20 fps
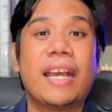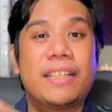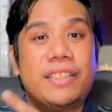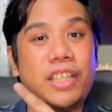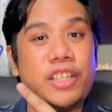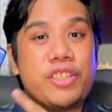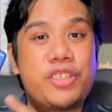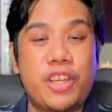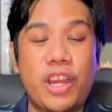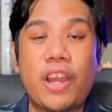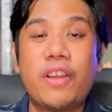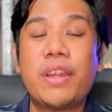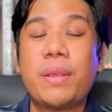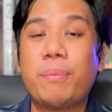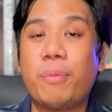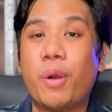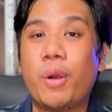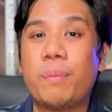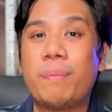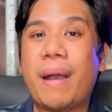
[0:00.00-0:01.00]
the Cherry
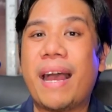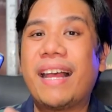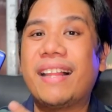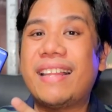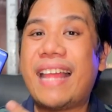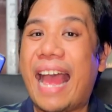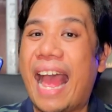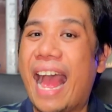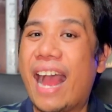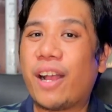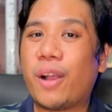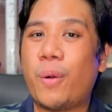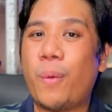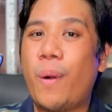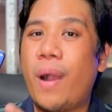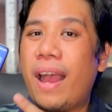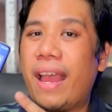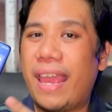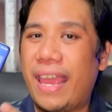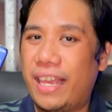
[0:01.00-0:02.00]
Mobile
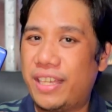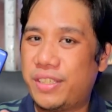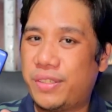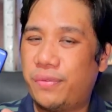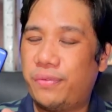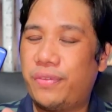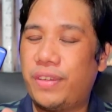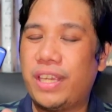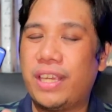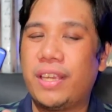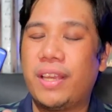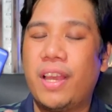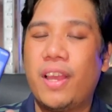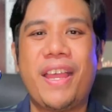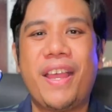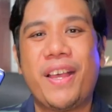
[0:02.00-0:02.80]
Aqua SV.